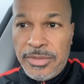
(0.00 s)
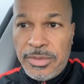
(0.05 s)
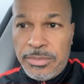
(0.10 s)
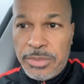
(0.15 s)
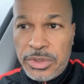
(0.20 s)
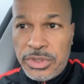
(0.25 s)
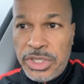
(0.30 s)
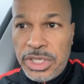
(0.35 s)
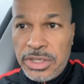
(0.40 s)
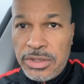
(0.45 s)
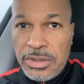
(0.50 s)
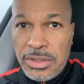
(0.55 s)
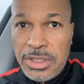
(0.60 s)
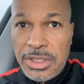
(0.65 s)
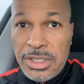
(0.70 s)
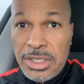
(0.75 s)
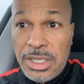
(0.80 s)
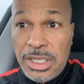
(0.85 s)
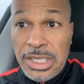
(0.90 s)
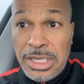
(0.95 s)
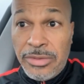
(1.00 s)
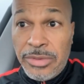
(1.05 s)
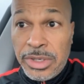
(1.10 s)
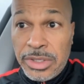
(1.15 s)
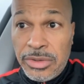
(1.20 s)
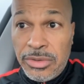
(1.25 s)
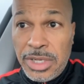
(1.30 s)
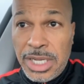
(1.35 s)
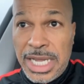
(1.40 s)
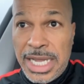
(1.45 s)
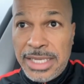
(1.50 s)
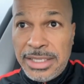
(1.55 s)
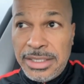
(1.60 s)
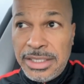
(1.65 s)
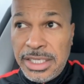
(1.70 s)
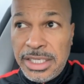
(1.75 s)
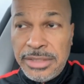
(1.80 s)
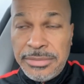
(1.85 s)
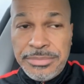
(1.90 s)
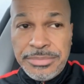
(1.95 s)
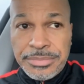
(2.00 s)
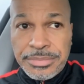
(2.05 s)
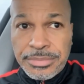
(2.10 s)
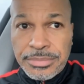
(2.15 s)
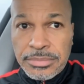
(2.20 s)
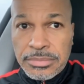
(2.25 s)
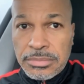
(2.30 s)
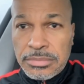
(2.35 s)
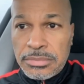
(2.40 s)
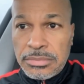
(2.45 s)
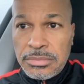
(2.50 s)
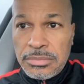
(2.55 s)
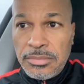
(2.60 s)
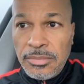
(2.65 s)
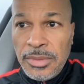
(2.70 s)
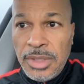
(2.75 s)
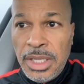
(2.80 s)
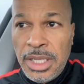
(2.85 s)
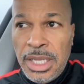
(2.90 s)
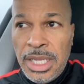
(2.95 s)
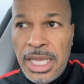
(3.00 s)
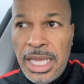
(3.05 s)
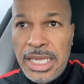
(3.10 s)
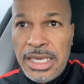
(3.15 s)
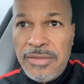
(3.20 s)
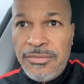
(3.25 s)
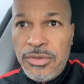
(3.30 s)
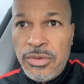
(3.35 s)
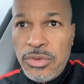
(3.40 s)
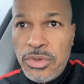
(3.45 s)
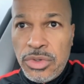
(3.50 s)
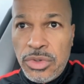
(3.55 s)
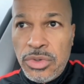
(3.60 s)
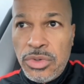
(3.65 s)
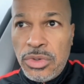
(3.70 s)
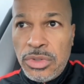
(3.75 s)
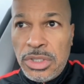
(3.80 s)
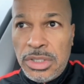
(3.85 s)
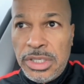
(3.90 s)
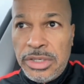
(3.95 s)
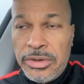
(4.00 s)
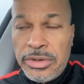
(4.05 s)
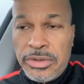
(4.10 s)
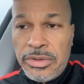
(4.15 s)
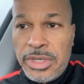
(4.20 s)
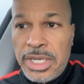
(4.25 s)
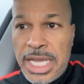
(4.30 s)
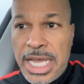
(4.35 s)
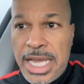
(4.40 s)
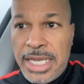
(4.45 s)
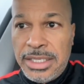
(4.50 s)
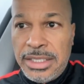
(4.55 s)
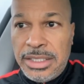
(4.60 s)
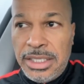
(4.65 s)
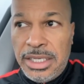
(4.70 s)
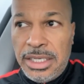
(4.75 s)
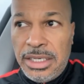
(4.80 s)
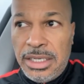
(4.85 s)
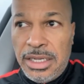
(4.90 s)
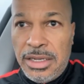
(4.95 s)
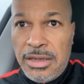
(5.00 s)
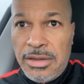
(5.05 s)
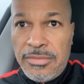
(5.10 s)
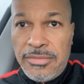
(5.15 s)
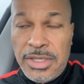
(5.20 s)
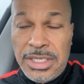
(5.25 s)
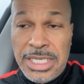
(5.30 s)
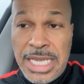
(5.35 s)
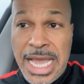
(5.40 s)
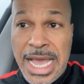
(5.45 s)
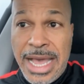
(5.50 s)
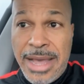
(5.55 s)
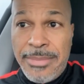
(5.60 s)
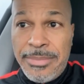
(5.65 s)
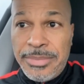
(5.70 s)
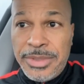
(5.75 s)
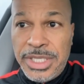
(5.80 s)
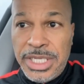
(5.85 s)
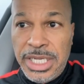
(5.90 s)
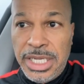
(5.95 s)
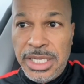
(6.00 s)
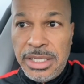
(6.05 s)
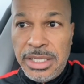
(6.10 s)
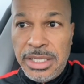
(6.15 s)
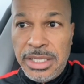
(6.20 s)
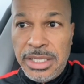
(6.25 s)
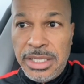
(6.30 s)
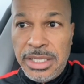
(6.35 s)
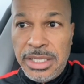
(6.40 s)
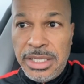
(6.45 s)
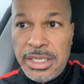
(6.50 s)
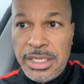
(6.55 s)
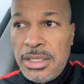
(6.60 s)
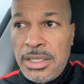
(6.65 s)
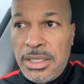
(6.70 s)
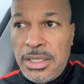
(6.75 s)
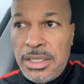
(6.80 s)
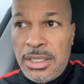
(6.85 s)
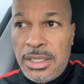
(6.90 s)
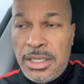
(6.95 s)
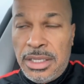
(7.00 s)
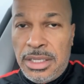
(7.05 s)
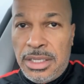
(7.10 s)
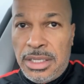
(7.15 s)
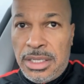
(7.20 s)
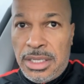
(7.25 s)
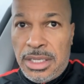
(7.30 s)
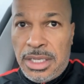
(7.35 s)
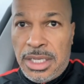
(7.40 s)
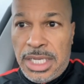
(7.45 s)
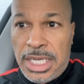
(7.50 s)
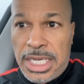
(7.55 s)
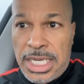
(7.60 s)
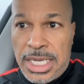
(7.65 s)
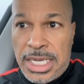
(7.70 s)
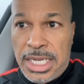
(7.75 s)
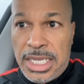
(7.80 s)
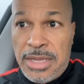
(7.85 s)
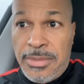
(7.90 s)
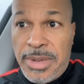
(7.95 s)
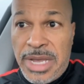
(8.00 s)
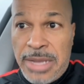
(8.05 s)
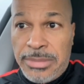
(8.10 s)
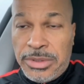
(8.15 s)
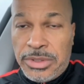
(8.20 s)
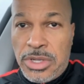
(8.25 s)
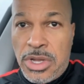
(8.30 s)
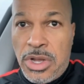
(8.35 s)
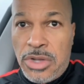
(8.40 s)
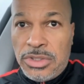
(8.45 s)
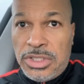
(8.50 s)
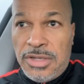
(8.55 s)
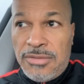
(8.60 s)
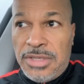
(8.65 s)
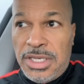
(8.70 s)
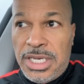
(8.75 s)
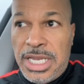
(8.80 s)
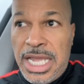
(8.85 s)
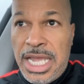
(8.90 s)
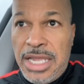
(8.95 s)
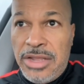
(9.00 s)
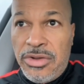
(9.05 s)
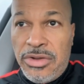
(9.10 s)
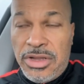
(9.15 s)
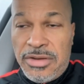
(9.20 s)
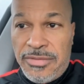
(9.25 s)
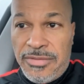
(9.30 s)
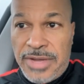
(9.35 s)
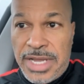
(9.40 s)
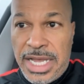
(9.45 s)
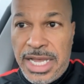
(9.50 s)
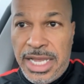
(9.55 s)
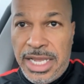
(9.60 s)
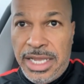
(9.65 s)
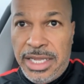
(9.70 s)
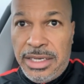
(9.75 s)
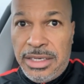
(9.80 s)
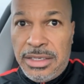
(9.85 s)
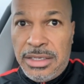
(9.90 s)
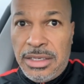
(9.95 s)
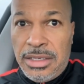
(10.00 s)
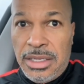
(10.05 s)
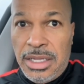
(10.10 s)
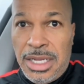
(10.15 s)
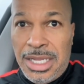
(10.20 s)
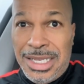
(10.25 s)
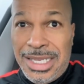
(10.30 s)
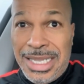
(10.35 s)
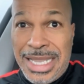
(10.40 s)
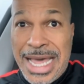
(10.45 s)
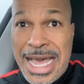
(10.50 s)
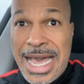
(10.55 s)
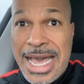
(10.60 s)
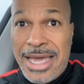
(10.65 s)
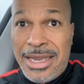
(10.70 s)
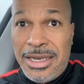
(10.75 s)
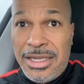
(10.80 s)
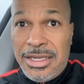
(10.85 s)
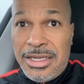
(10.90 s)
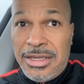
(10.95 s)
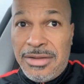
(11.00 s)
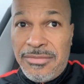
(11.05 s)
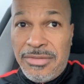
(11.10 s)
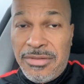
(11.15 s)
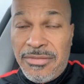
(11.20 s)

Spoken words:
particularly the lyrical content. Mm-hmm. And if you Google the lyrical content of the top 10 hip-hop songs of today, you're going to find a lot of